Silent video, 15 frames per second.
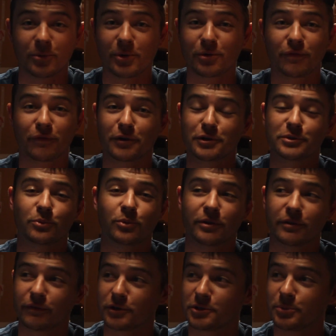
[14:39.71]
We were one
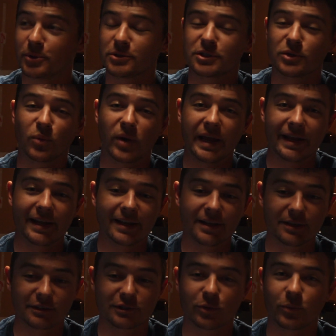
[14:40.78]
of the first boats to weigh
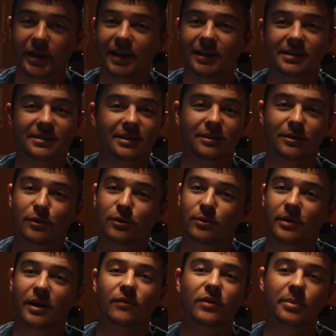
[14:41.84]
in, so we had to sit there
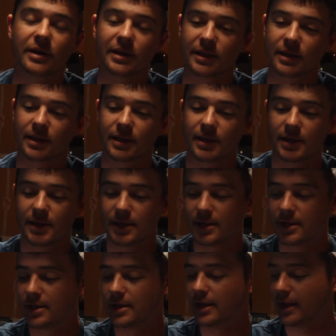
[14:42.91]
through everybody,
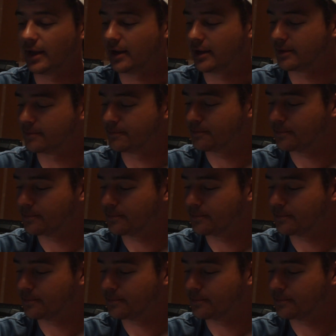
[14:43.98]
and